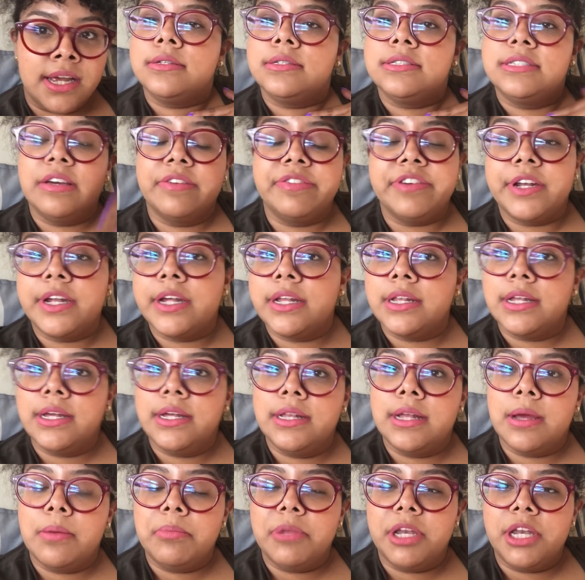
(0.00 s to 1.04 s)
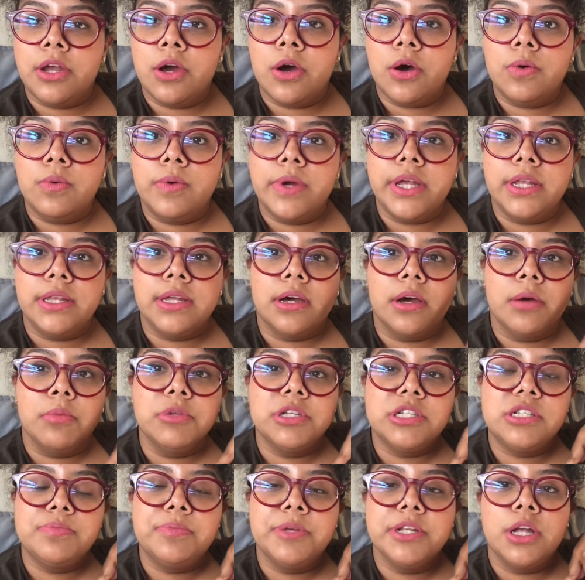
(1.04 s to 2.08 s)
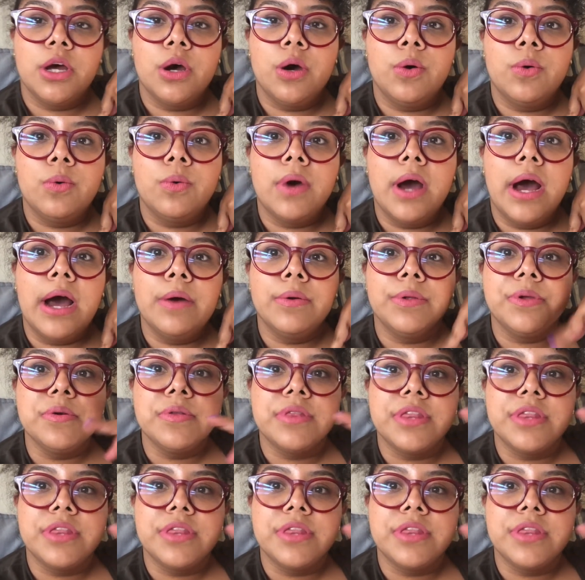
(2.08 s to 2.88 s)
Definitely let me know in the comments below how you